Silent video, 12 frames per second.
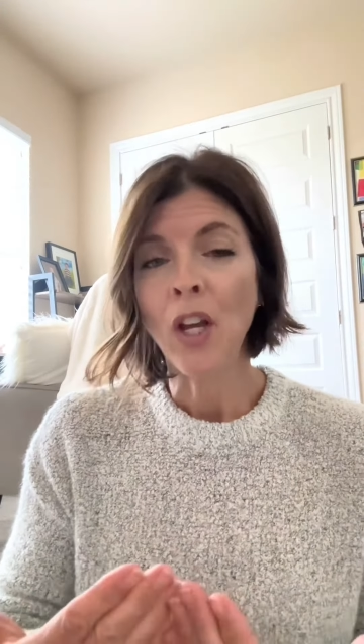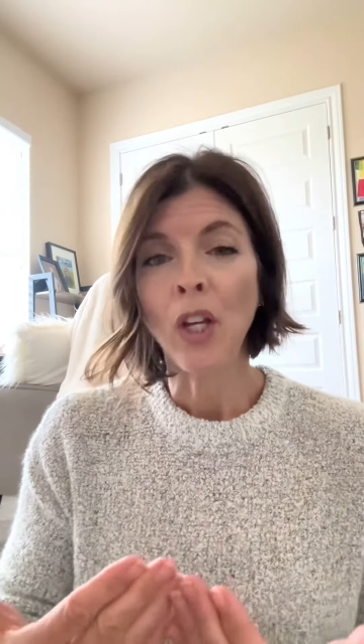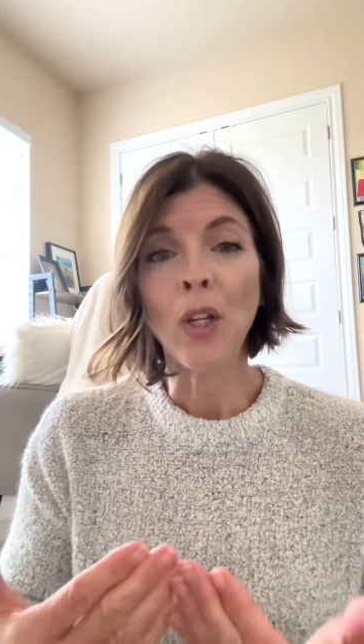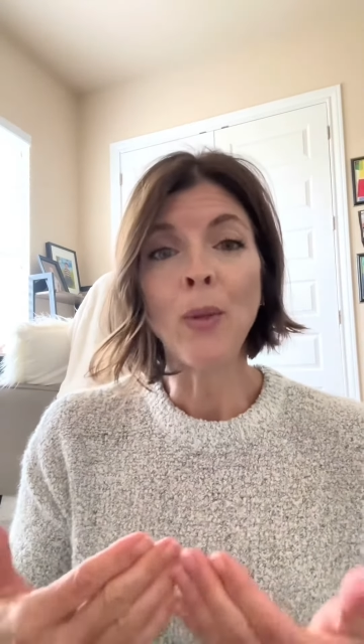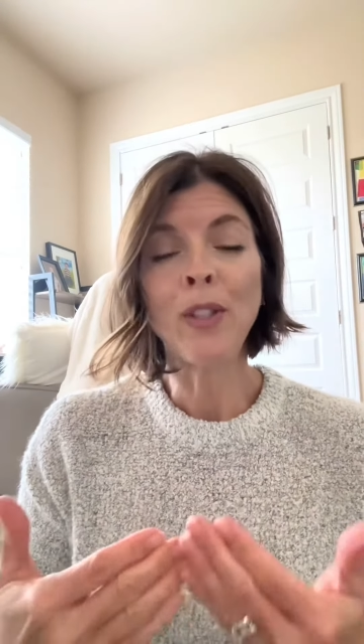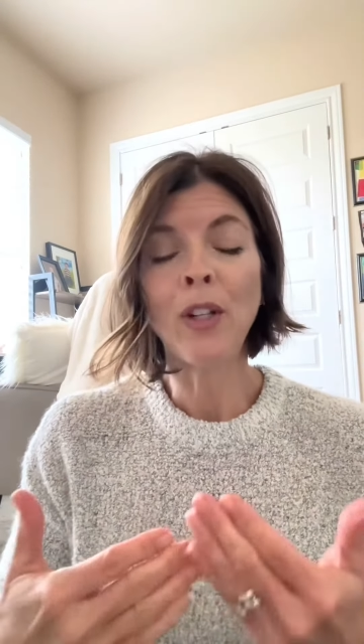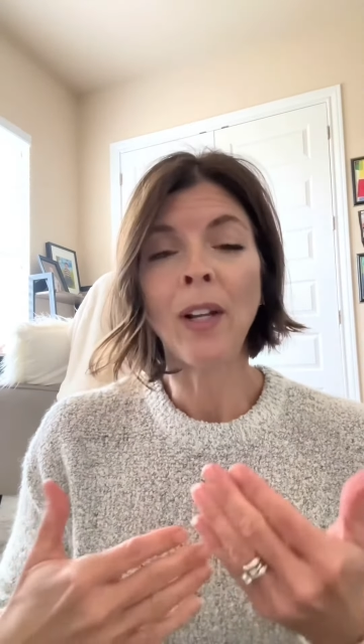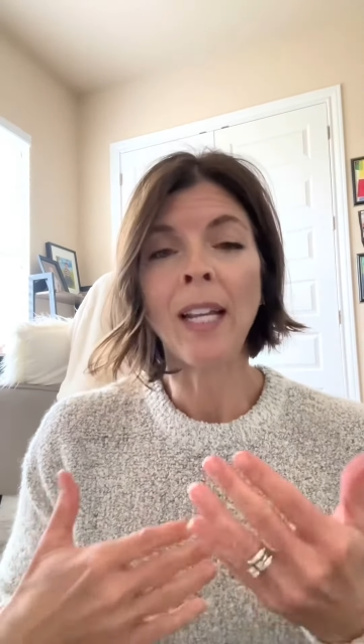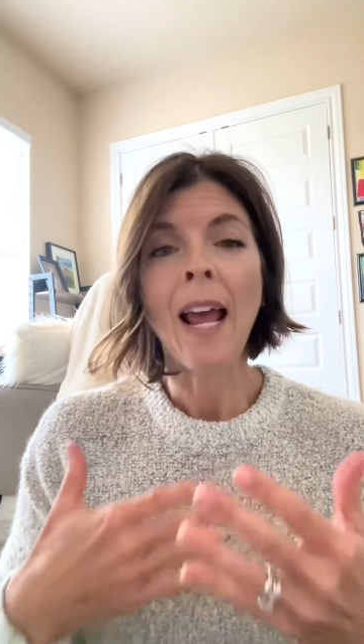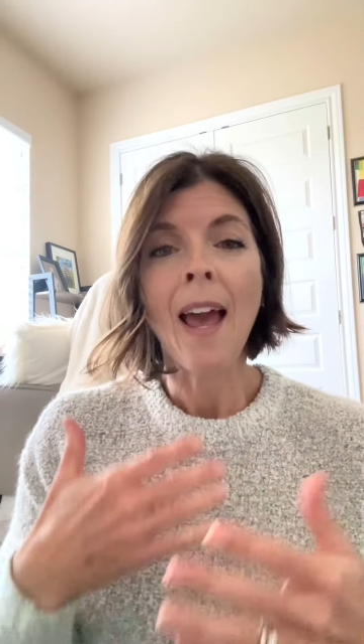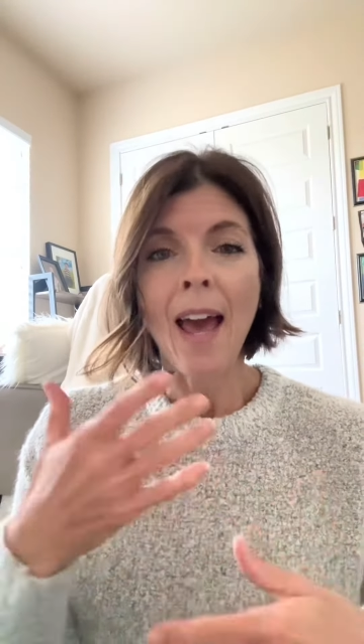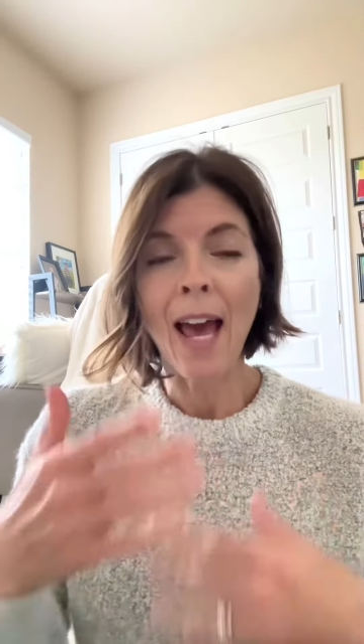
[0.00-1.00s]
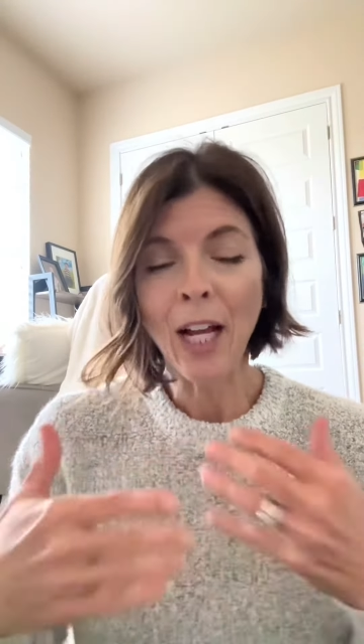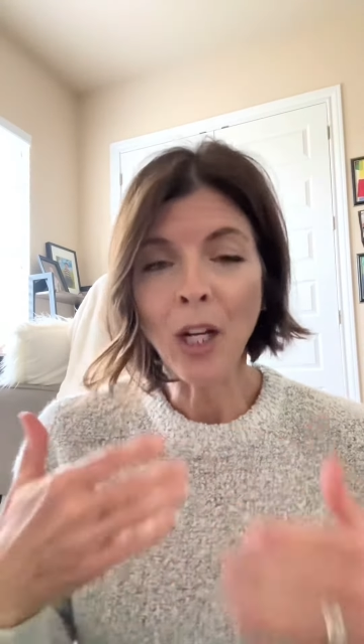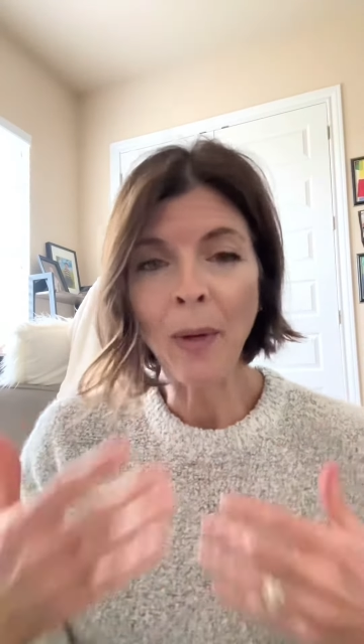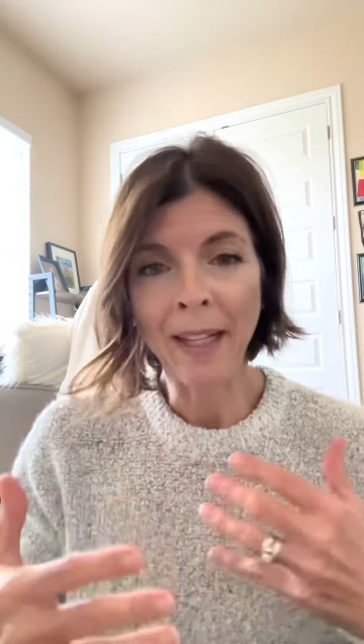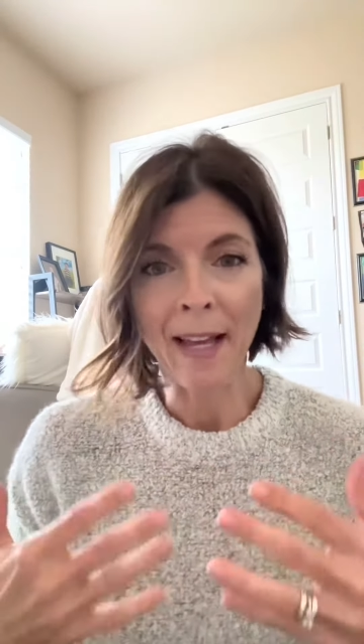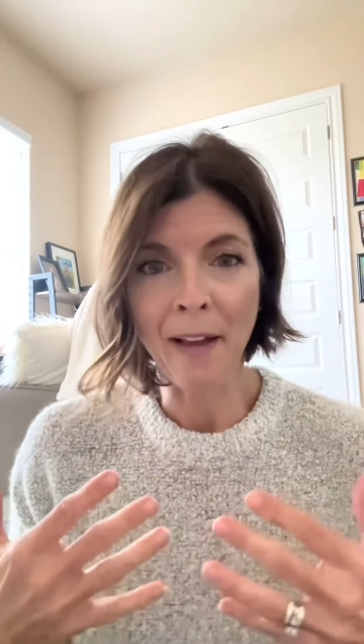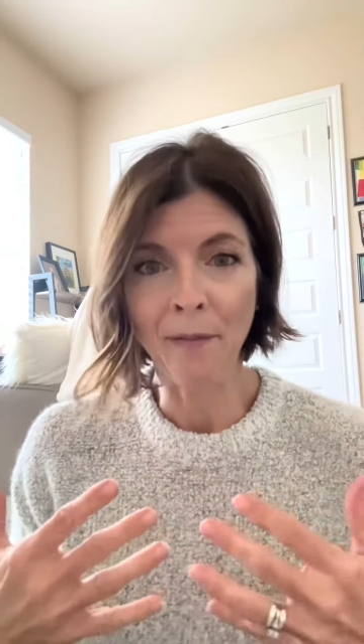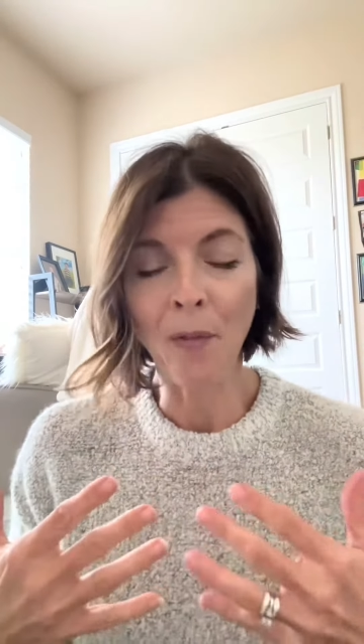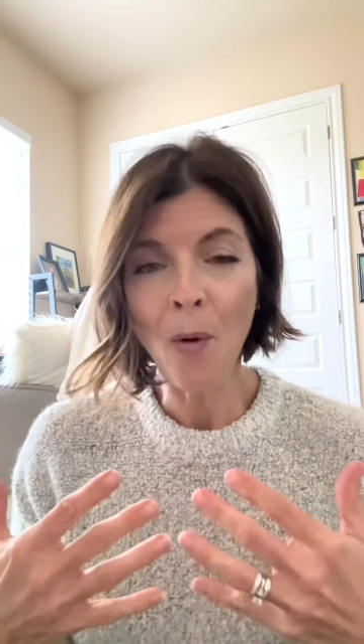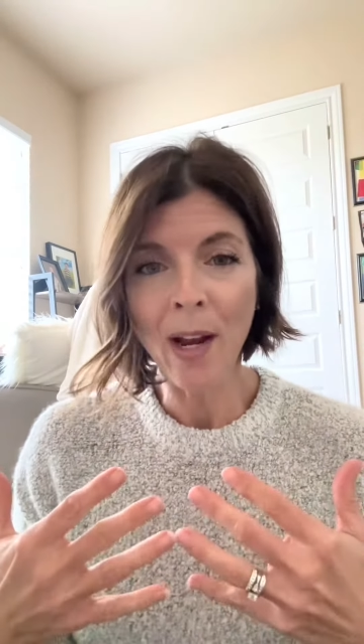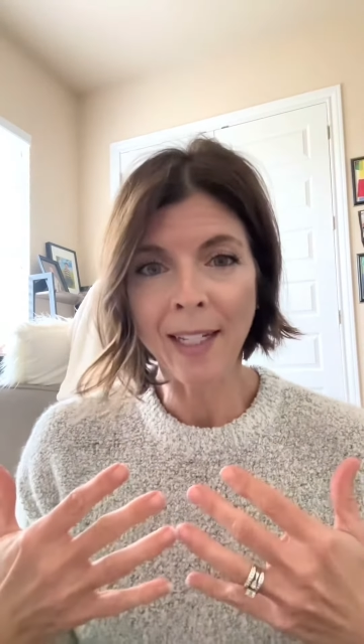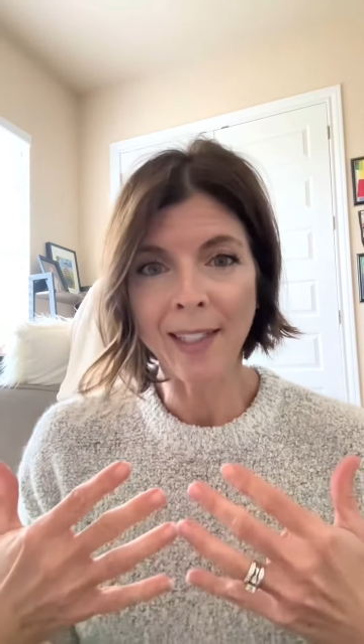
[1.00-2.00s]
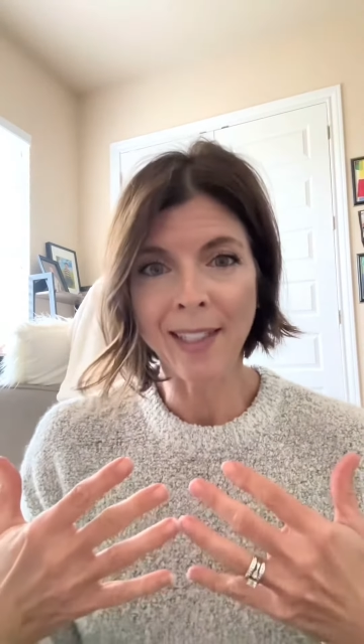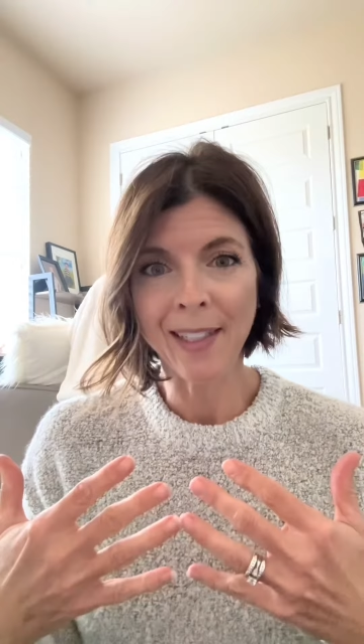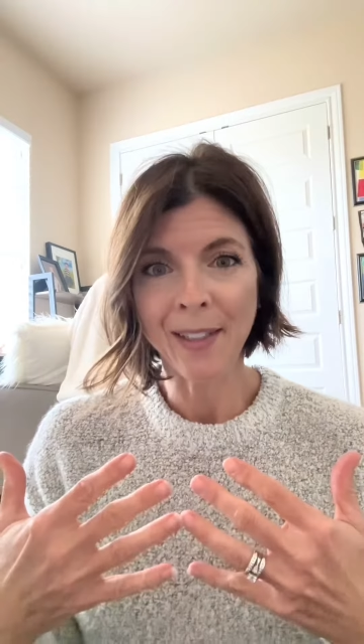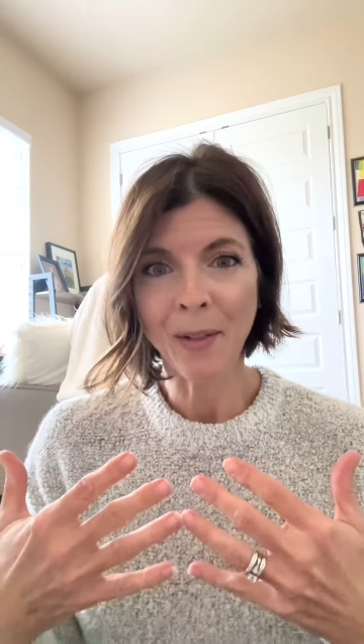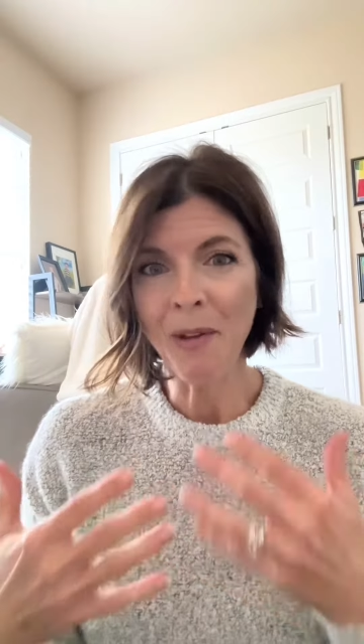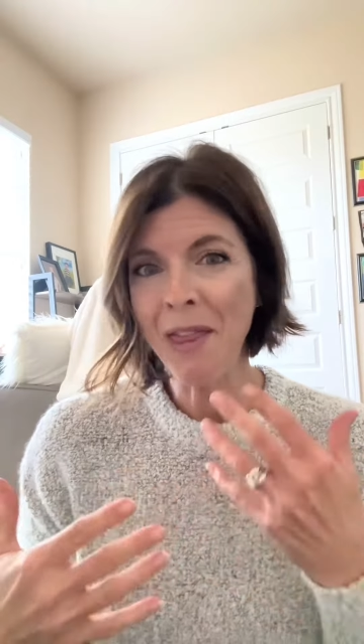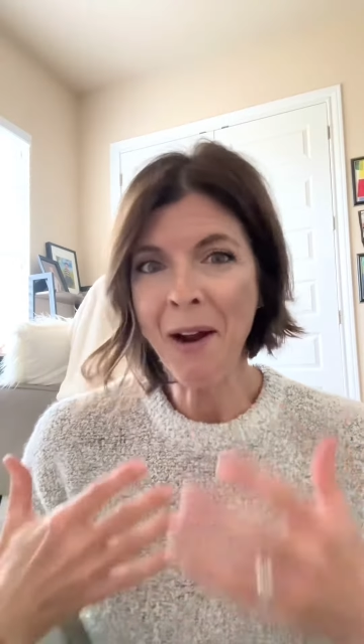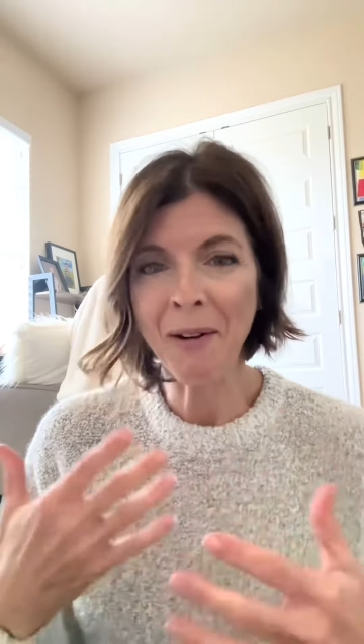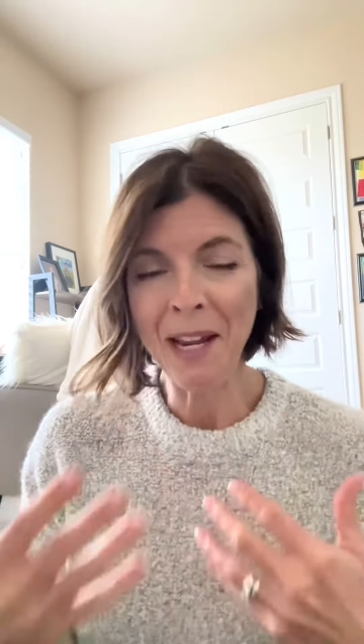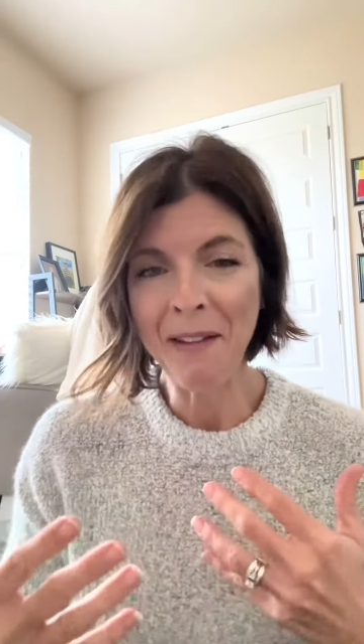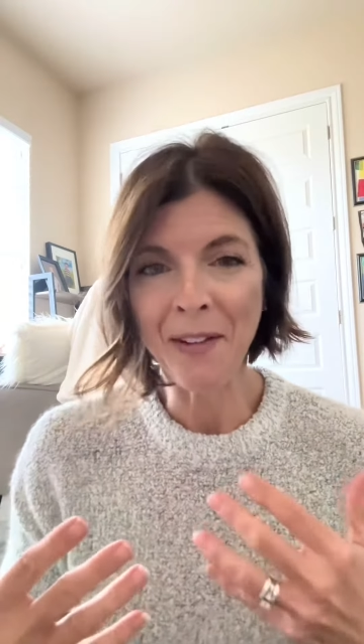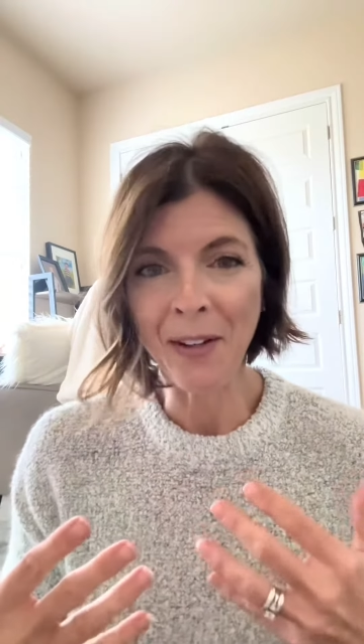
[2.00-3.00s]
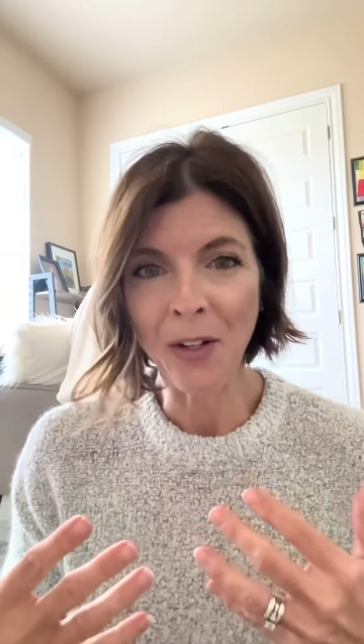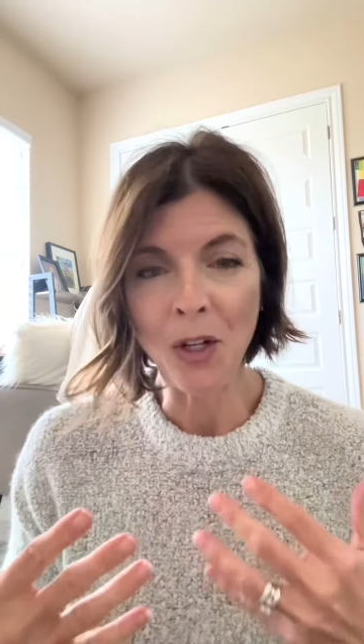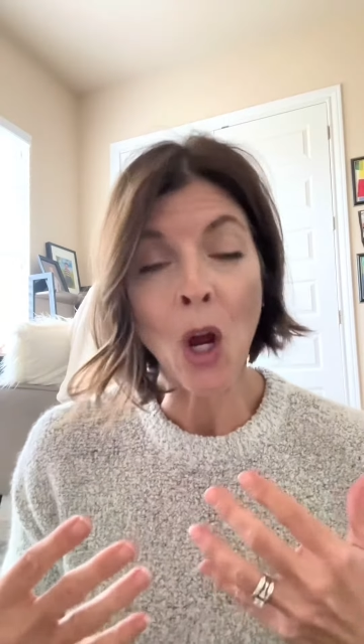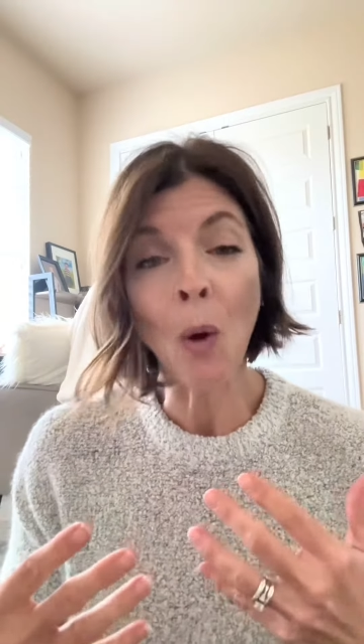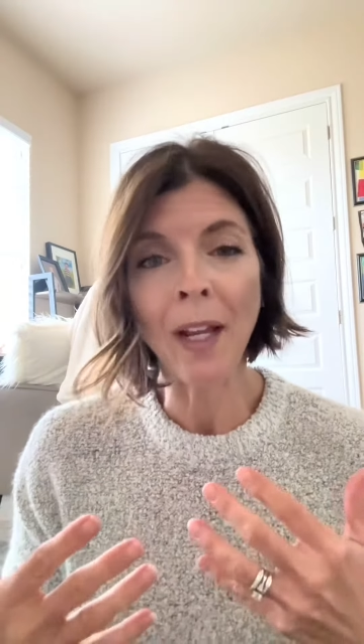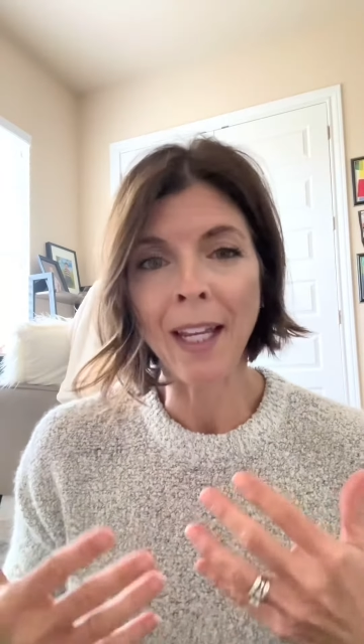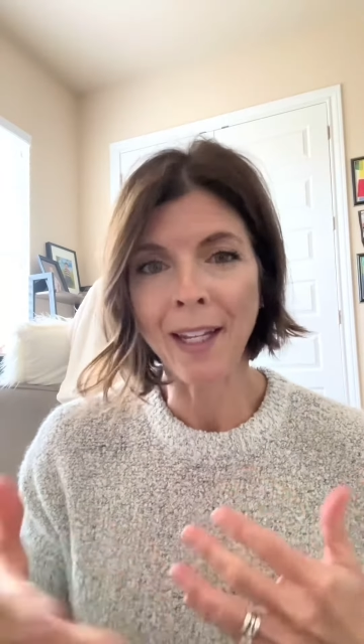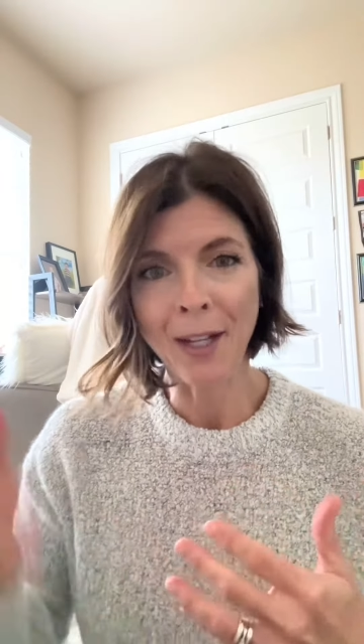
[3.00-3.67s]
You started echoing that voice without even knowing it.